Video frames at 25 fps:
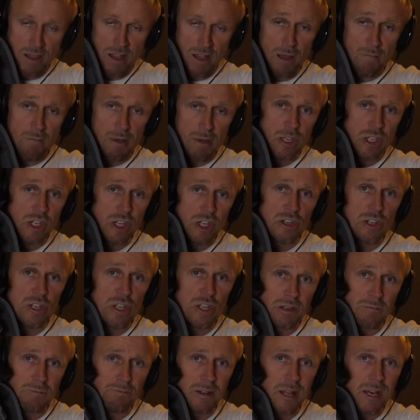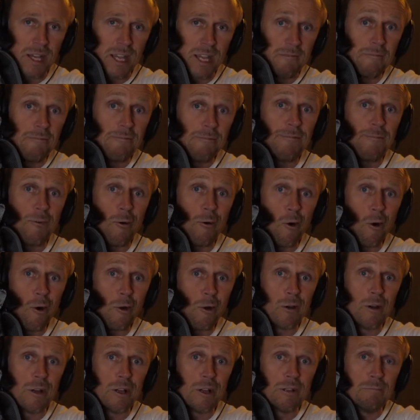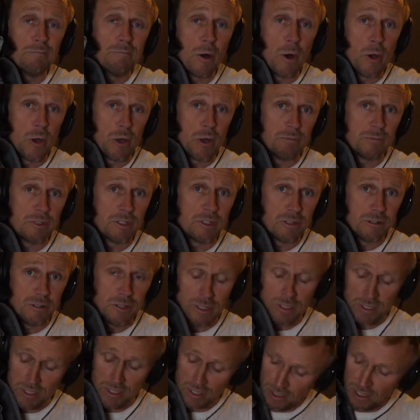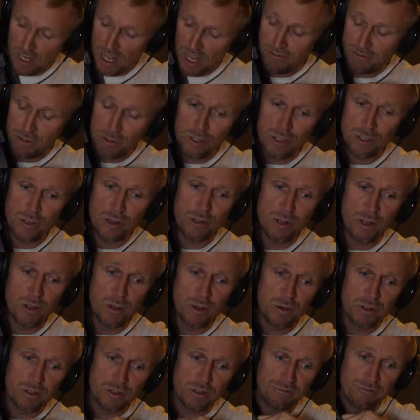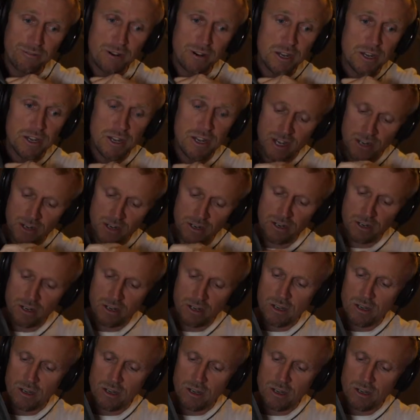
I mentioned you can plug in four modems to this LiveU Solo on the front here.